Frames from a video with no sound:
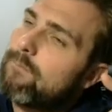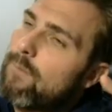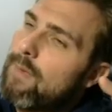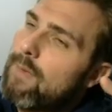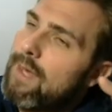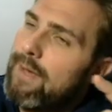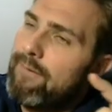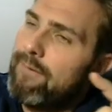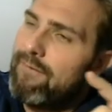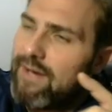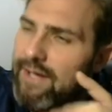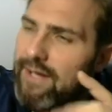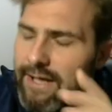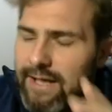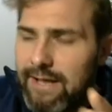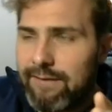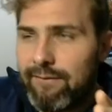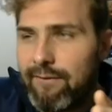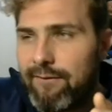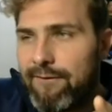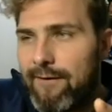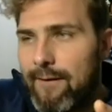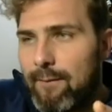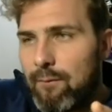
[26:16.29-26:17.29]
if you're going to give
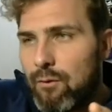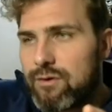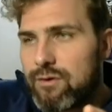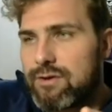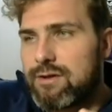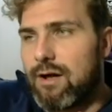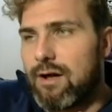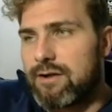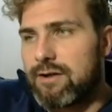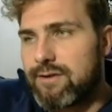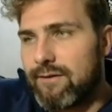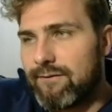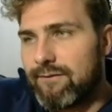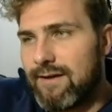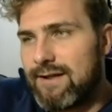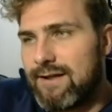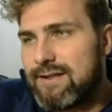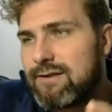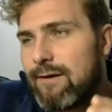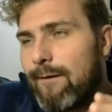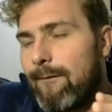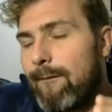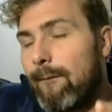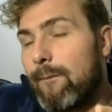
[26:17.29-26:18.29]
Ephemeral to cards like
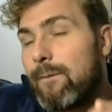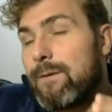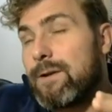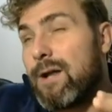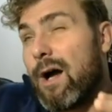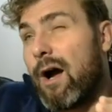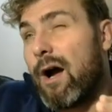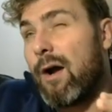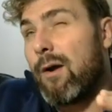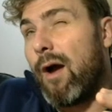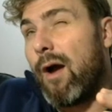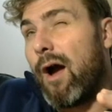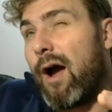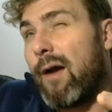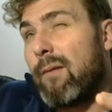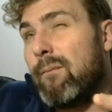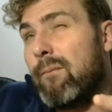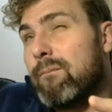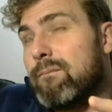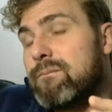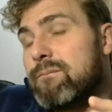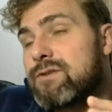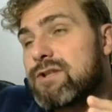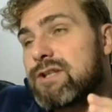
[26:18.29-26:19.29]
this,
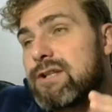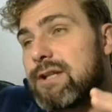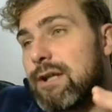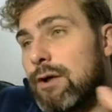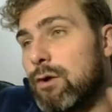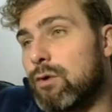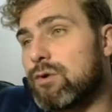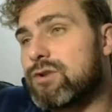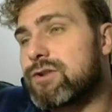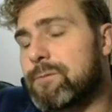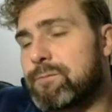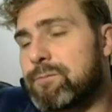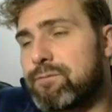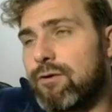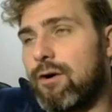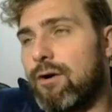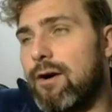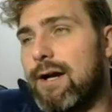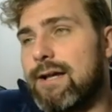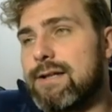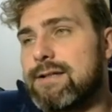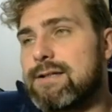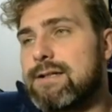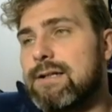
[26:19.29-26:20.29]
I'm still
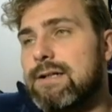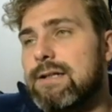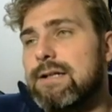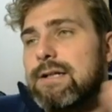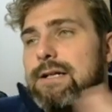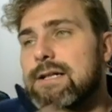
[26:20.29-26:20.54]
surprised